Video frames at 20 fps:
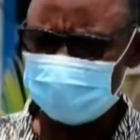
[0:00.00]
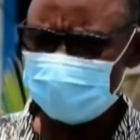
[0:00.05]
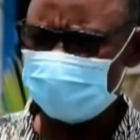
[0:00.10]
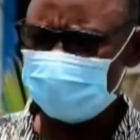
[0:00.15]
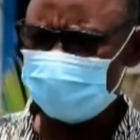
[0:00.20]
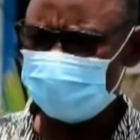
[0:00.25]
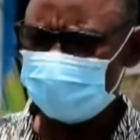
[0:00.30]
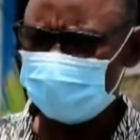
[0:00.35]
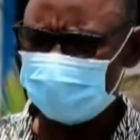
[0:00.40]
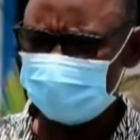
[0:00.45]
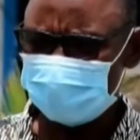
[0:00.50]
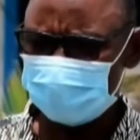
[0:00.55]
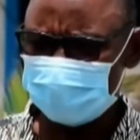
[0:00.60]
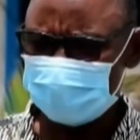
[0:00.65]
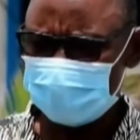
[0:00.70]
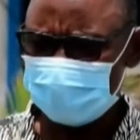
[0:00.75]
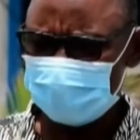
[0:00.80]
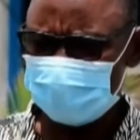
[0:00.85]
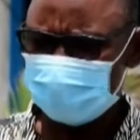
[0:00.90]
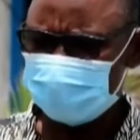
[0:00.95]
uh,
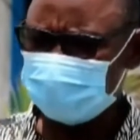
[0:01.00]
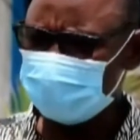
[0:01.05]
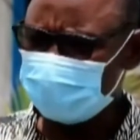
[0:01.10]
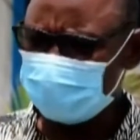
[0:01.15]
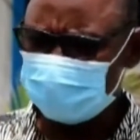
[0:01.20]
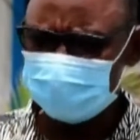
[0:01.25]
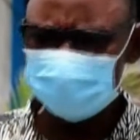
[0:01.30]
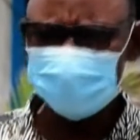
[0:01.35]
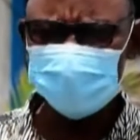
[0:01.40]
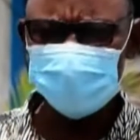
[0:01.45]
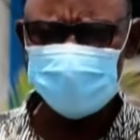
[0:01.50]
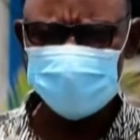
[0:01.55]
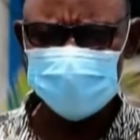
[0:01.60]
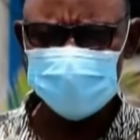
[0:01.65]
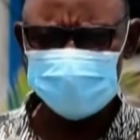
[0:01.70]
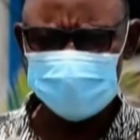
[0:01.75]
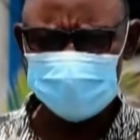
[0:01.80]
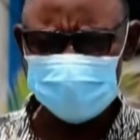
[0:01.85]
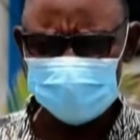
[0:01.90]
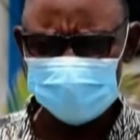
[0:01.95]
and the screening that
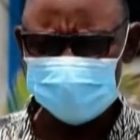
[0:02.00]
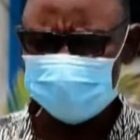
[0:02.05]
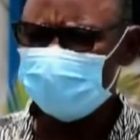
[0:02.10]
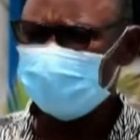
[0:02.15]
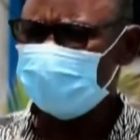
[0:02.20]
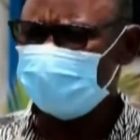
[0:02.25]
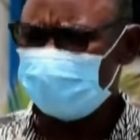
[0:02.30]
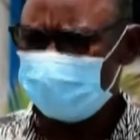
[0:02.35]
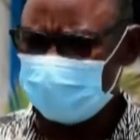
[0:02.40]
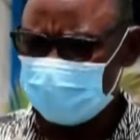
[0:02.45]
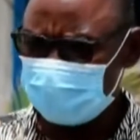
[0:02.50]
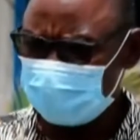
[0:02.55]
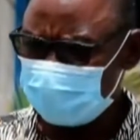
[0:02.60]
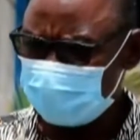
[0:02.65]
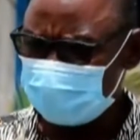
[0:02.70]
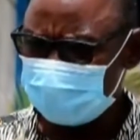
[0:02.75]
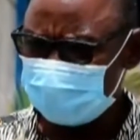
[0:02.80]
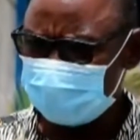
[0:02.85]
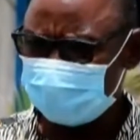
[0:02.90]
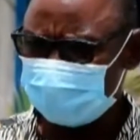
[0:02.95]
we have done, they are
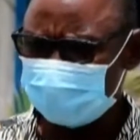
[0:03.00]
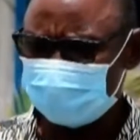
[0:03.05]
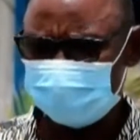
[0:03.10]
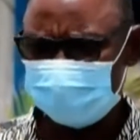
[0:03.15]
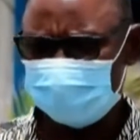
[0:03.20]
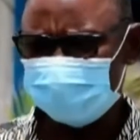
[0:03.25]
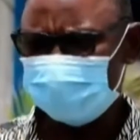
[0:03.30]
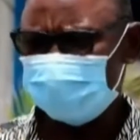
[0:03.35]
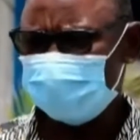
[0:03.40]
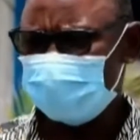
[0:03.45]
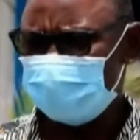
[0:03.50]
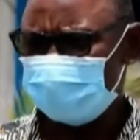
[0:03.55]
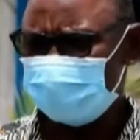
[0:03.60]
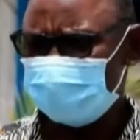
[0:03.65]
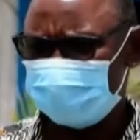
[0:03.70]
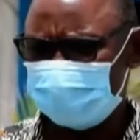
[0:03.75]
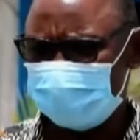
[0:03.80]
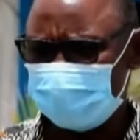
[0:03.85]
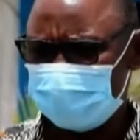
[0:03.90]
negative. Until that is